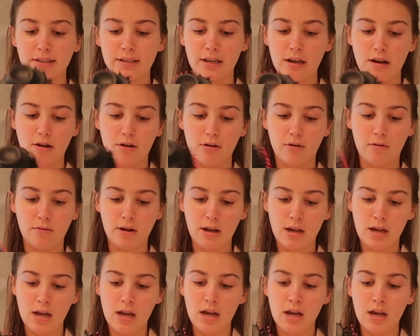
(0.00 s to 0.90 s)

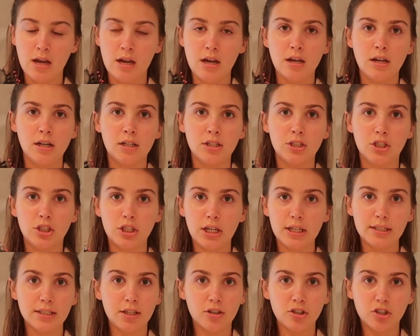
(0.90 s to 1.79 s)
So
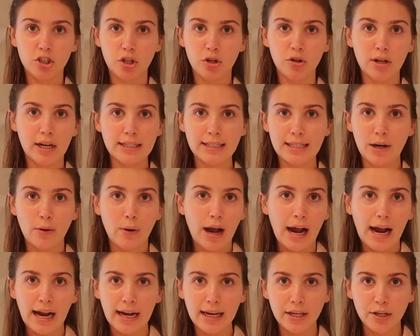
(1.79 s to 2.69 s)
just, I'll show you guys how
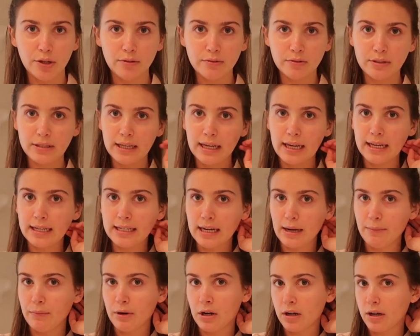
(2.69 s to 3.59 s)
I use it.
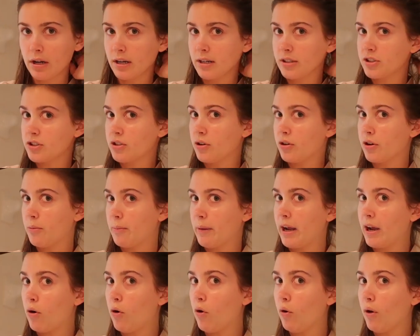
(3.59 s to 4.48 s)
I'm not gonna show you all
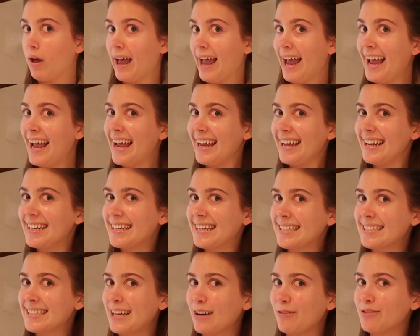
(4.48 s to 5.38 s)
my whole head
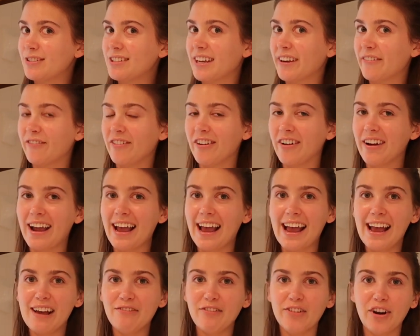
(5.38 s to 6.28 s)
because that will take
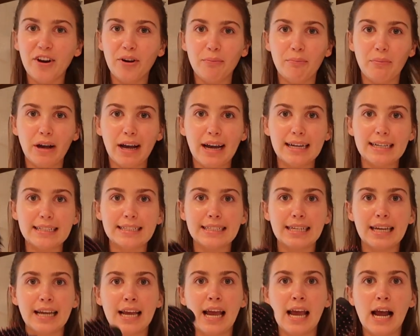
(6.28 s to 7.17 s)
forever,
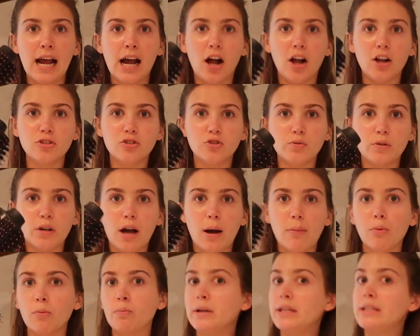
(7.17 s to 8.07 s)
but I'll do a
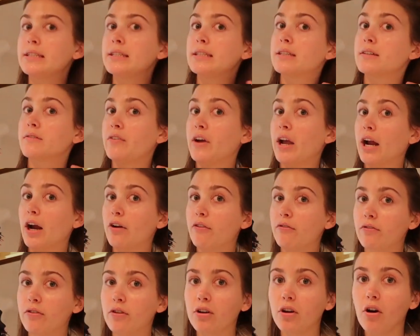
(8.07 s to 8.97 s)
couple pieces of
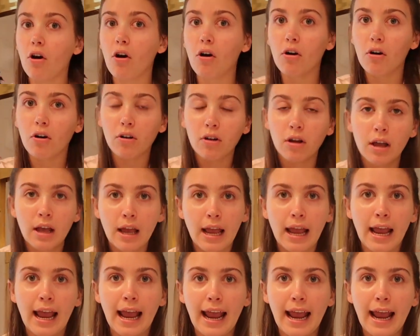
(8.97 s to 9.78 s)
hair for y'all